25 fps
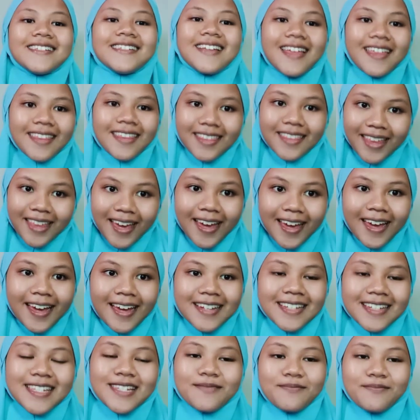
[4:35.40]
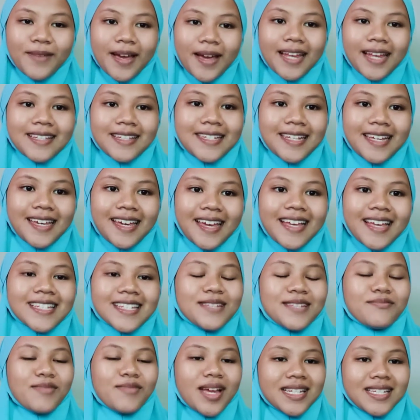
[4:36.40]
Then semantic.
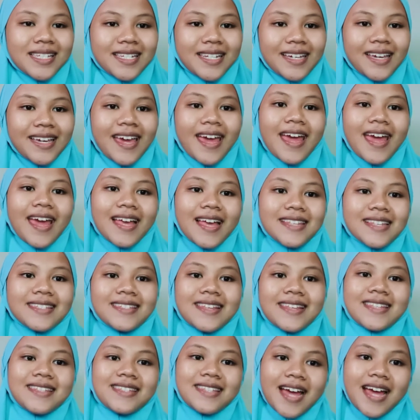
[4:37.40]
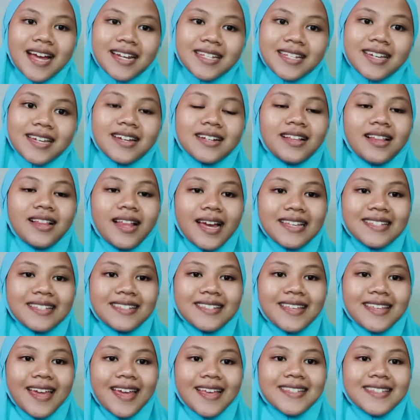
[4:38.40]
Semantic is the study
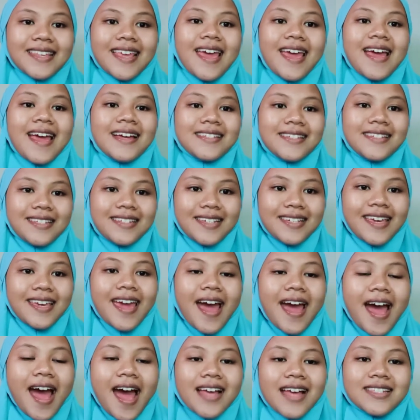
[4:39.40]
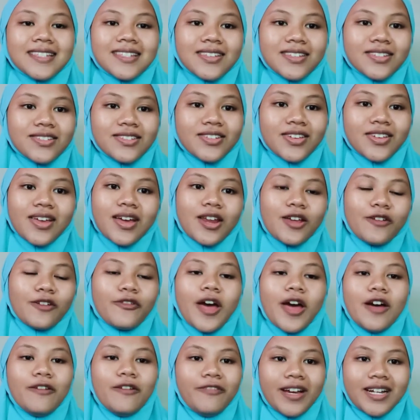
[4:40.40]
analysis the associative
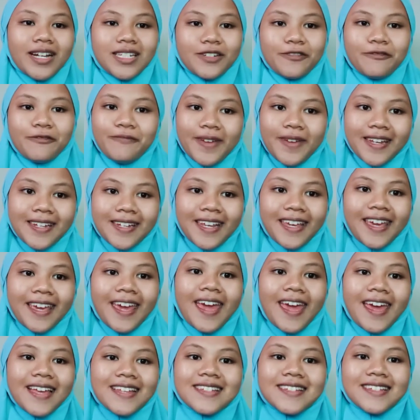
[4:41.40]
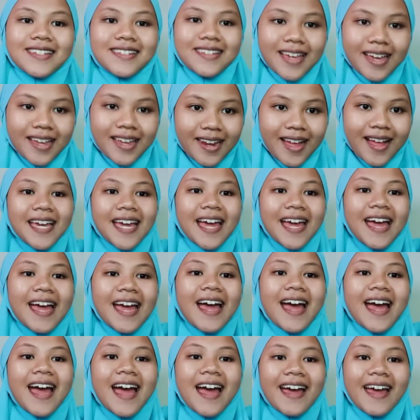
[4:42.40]
affective meaning in the data.
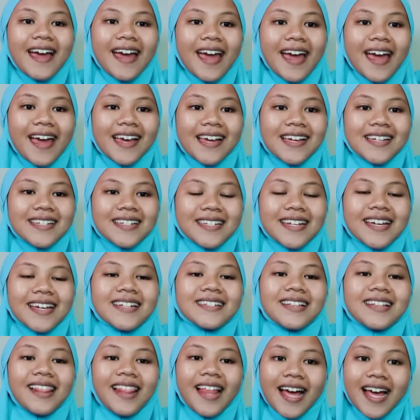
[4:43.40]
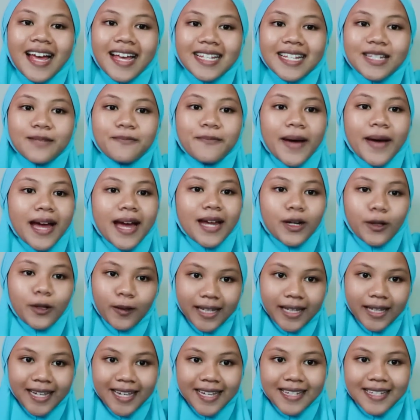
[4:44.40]
And the last but not
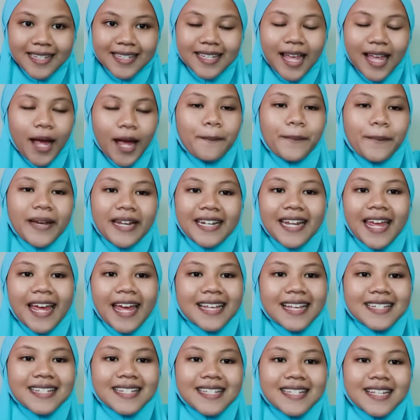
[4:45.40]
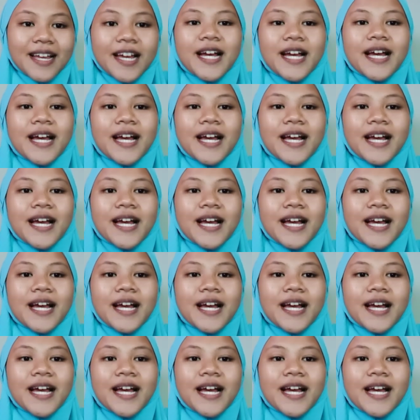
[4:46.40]
least, meanings.